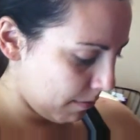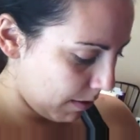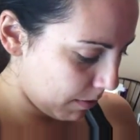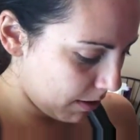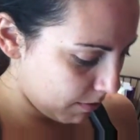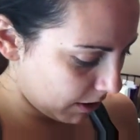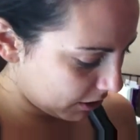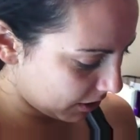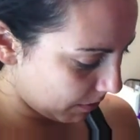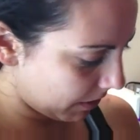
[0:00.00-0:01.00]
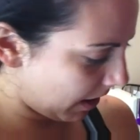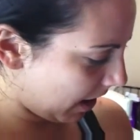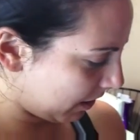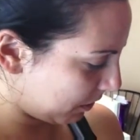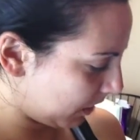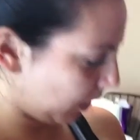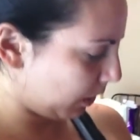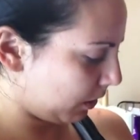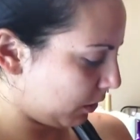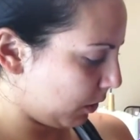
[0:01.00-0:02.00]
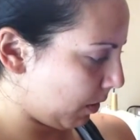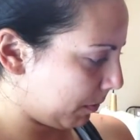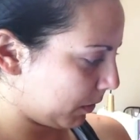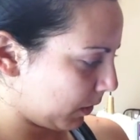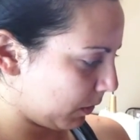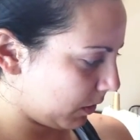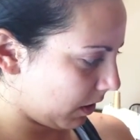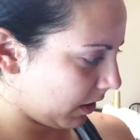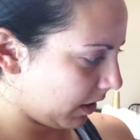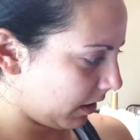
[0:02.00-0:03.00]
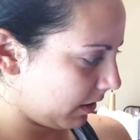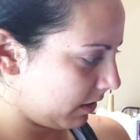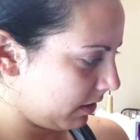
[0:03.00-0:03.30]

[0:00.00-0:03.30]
Maybe I'll watch some of that. There's like two episodes on here.